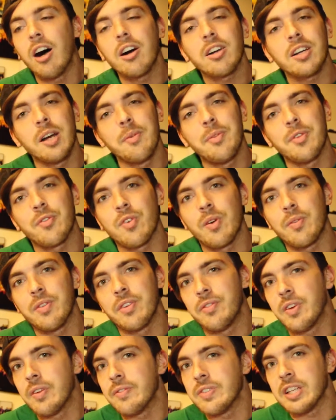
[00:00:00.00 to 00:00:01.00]
all come
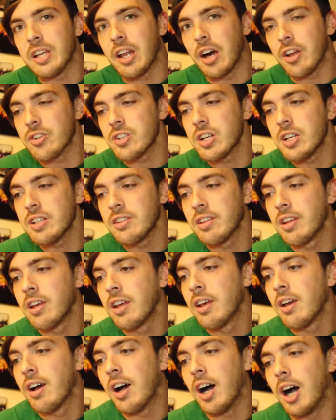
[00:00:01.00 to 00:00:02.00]
from the 1500,
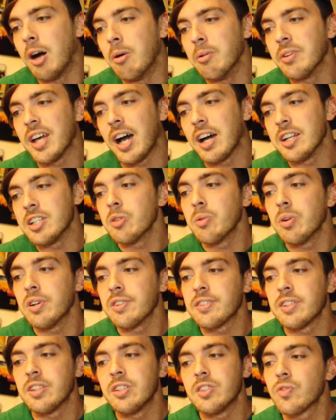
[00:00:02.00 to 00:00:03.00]
with Aji
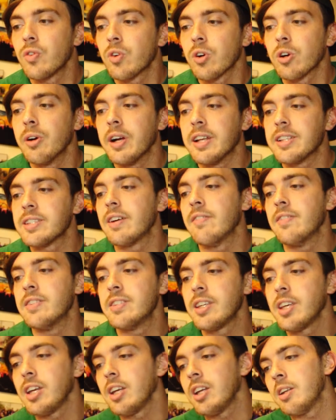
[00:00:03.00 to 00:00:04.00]
Wilson's
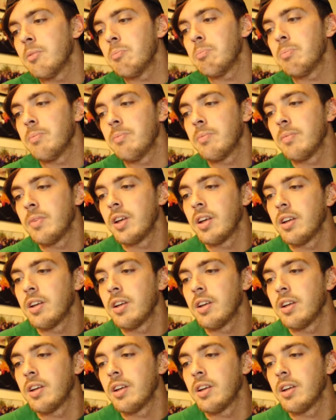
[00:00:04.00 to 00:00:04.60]
408.17,